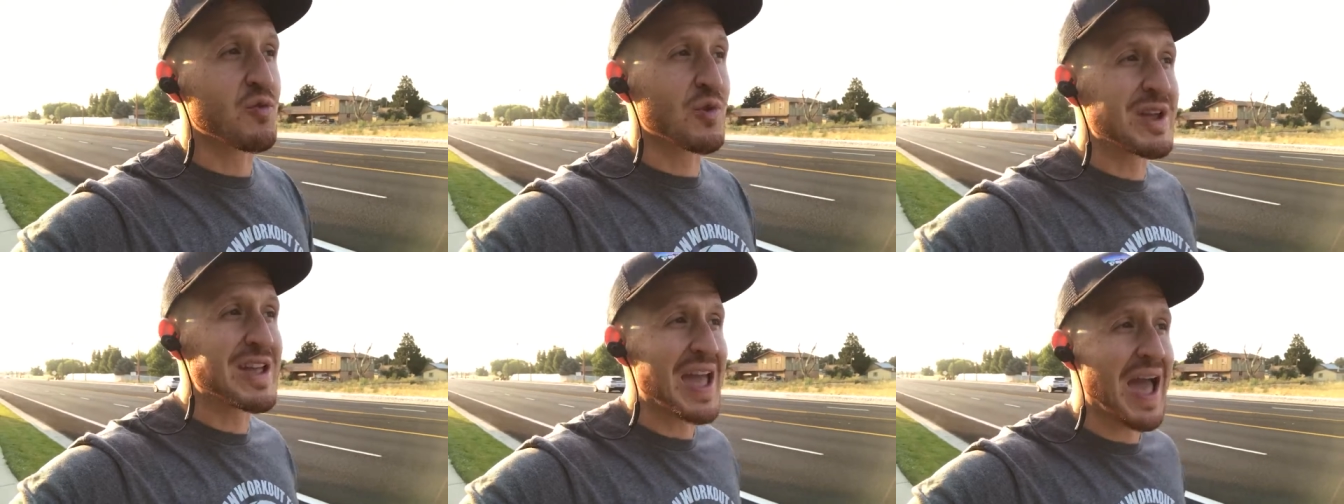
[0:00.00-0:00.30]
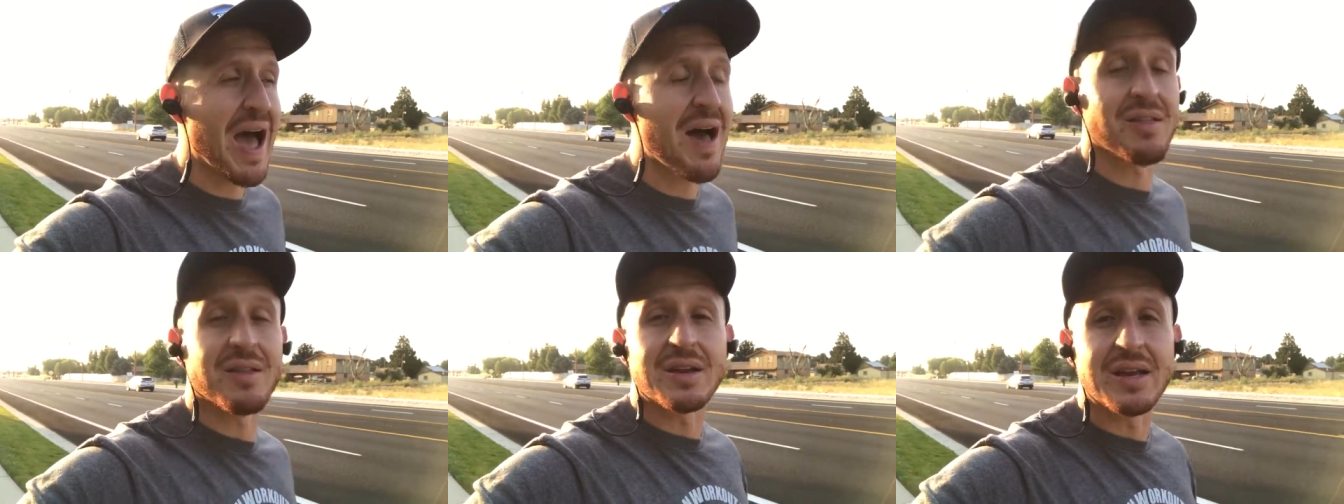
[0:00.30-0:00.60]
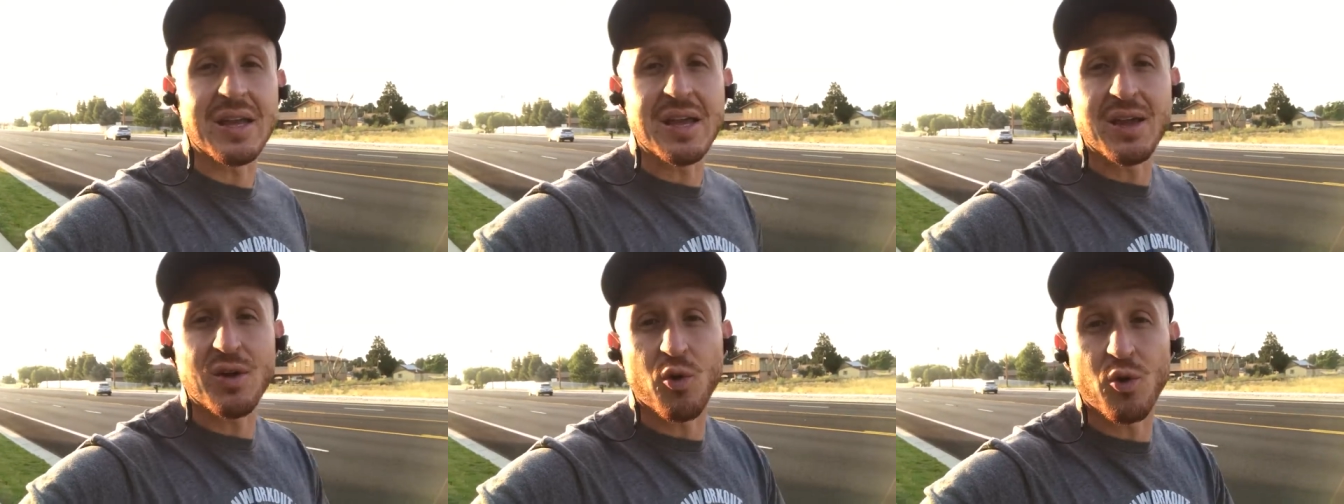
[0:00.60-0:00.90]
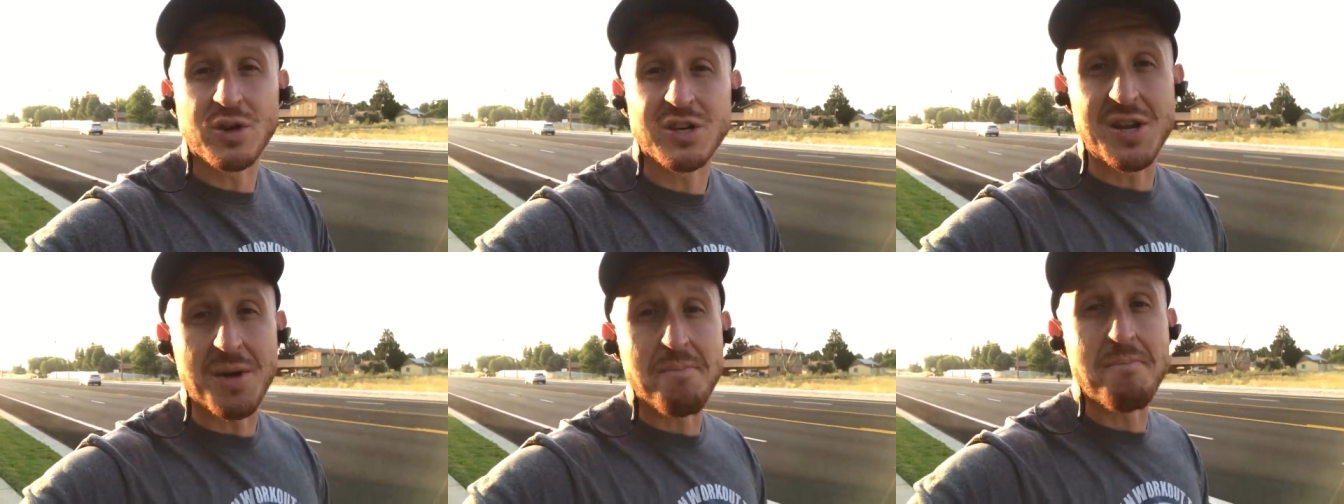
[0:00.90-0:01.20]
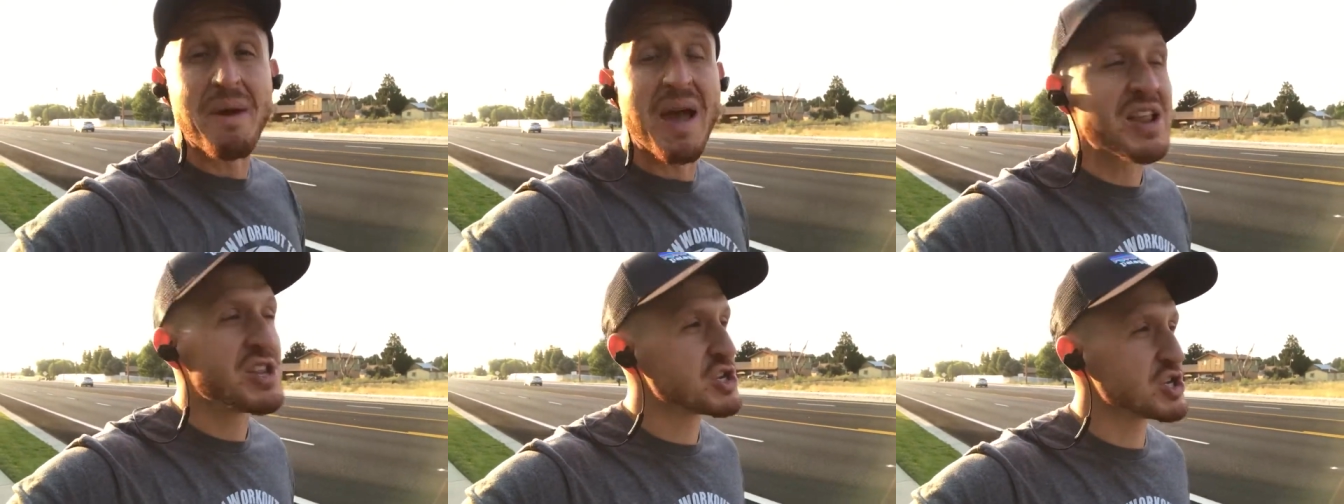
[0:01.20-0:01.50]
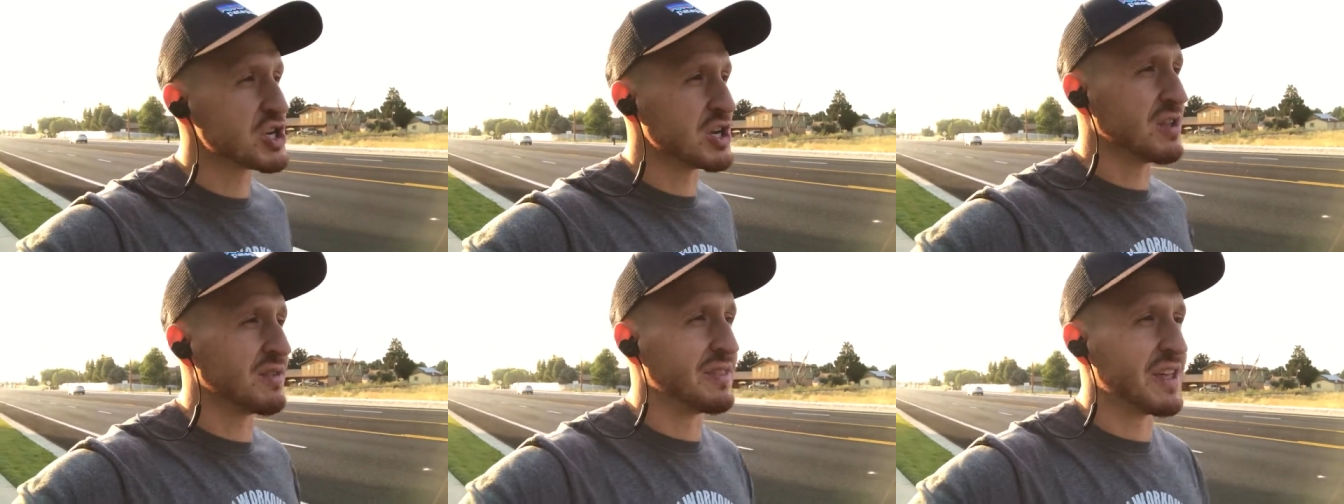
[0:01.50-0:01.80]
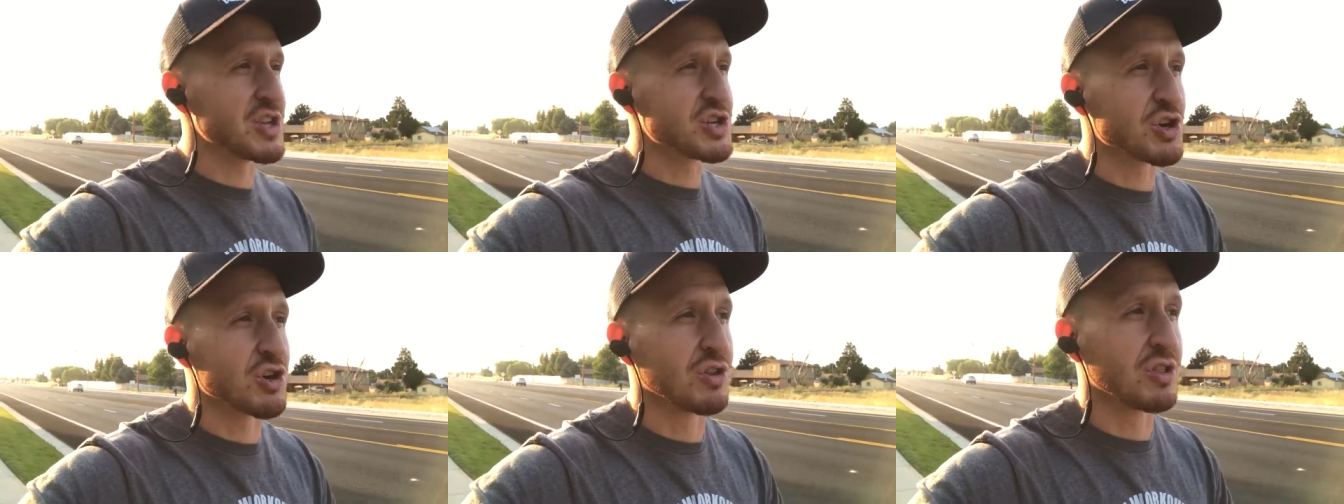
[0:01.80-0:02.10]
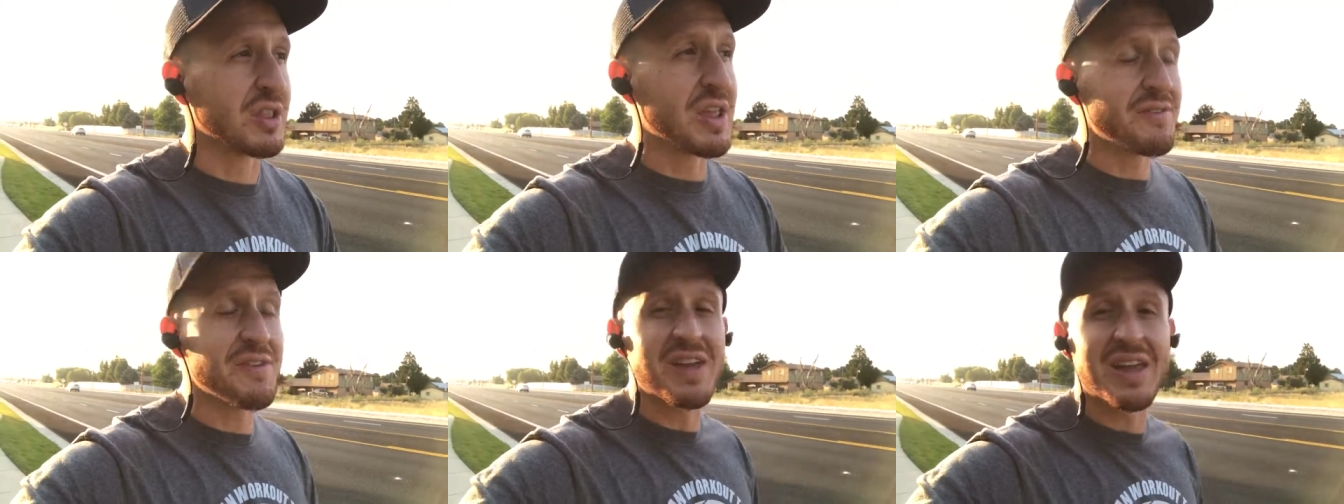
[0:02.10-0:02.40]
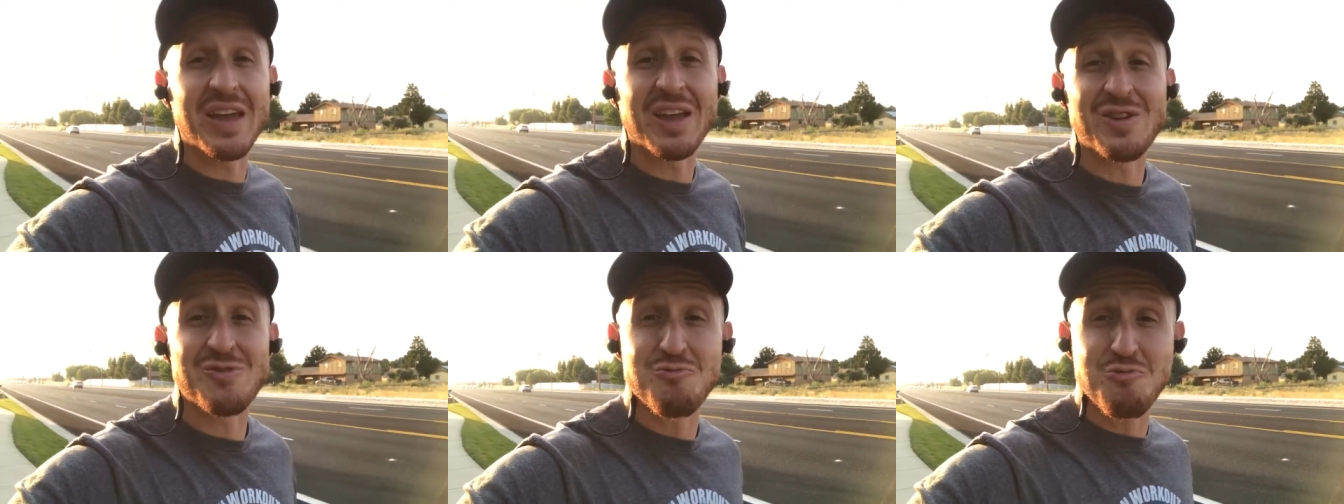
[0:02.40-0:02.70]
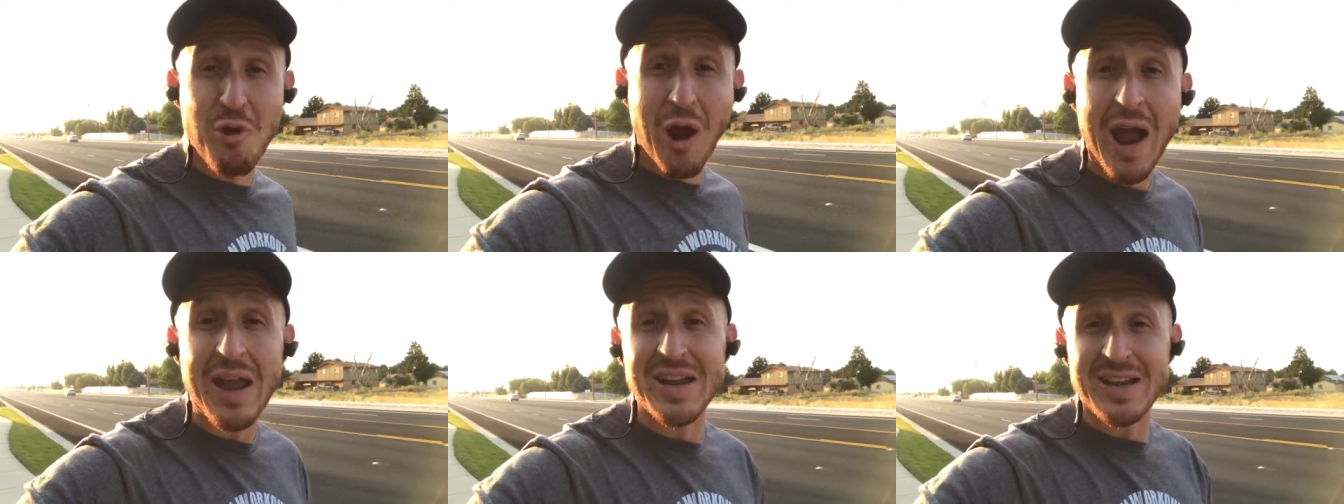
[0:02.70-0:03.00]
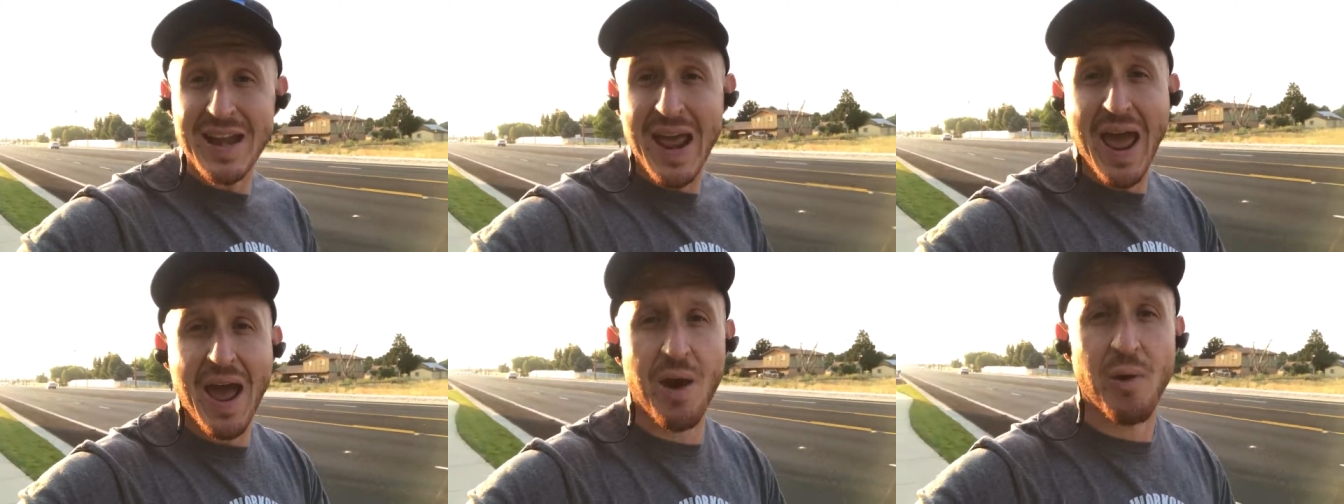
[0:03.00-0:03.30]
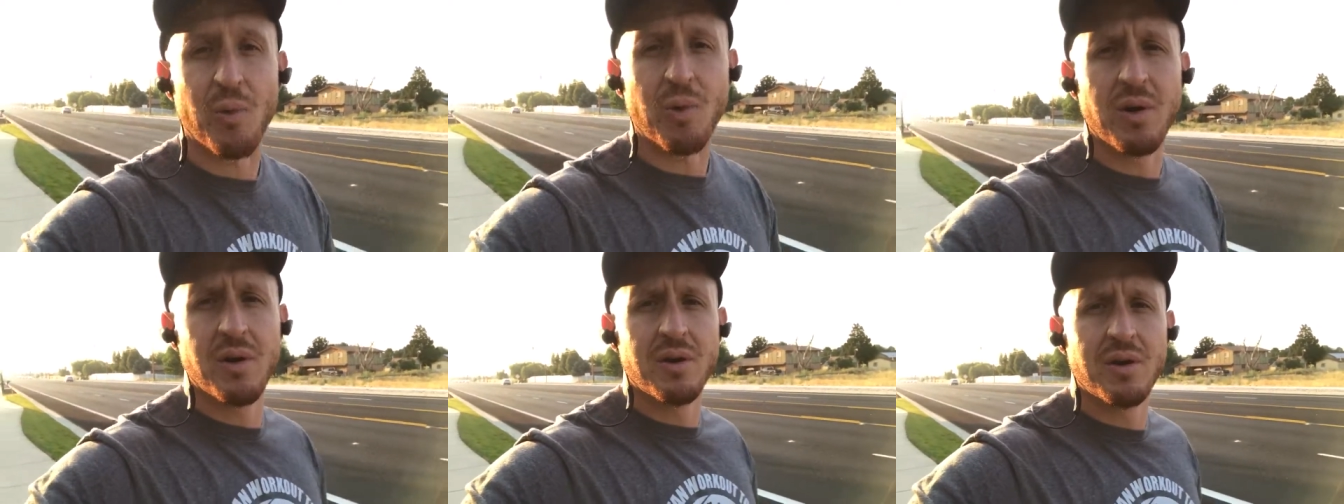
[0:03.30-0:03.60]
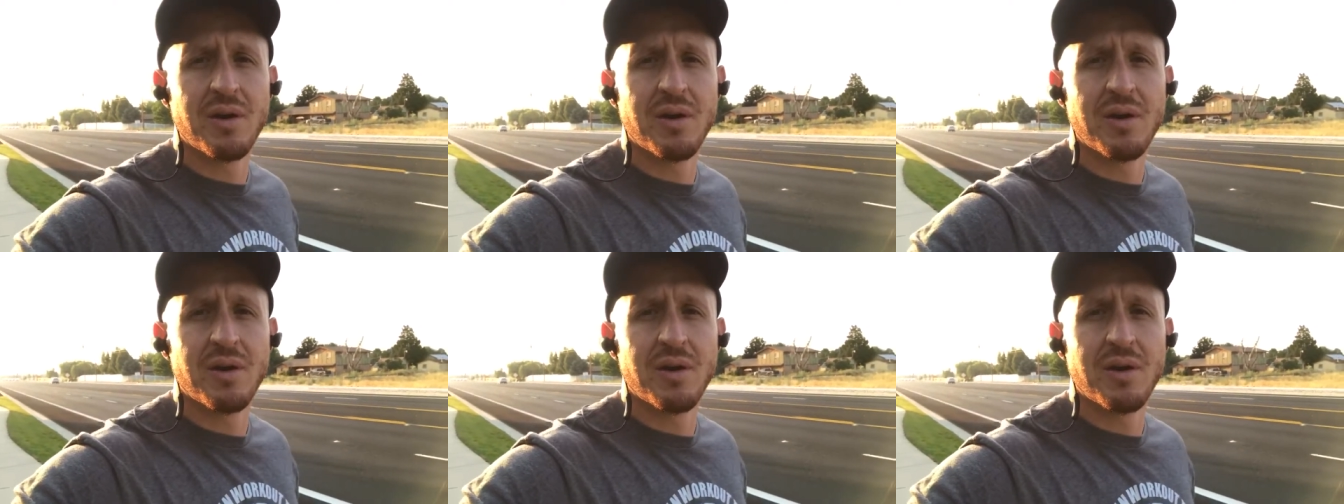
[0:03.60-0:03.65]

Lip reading: reality or dimension that you're living in right now